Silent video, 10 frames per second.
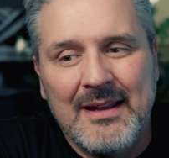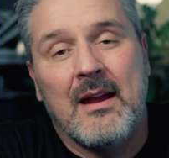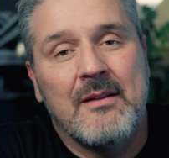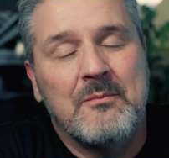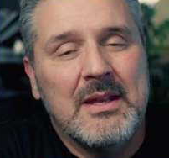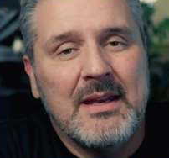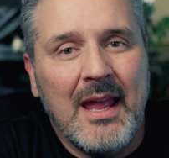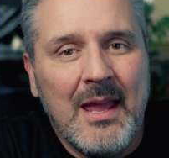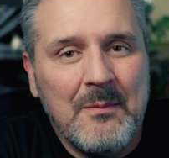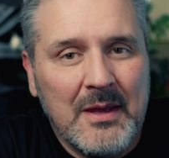I've been
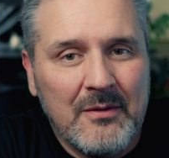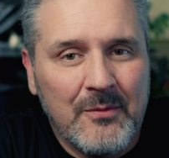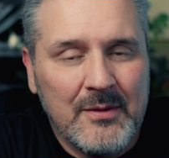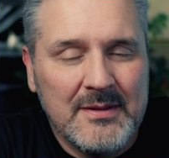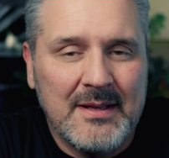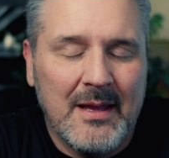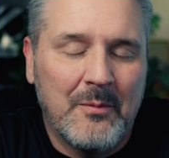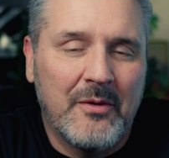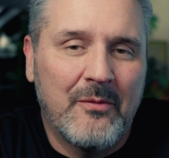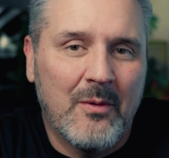aiming for this
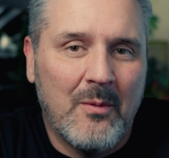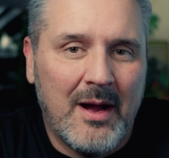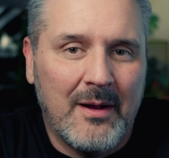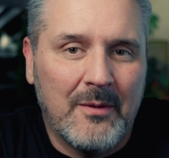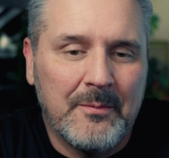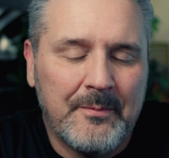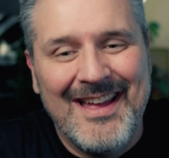camera for a while.